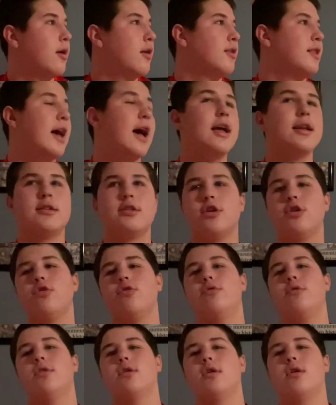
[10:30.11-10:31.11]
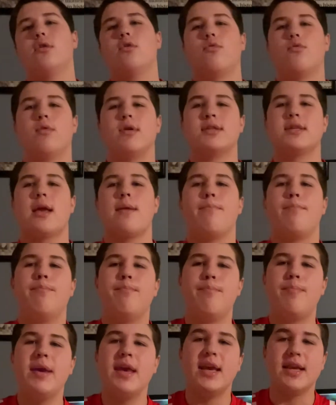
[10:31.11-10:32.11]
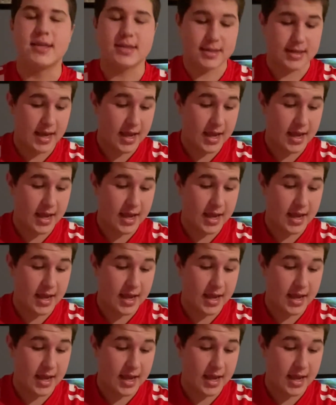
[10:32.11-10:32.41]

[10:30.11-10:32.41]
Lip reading: That dude was a beast.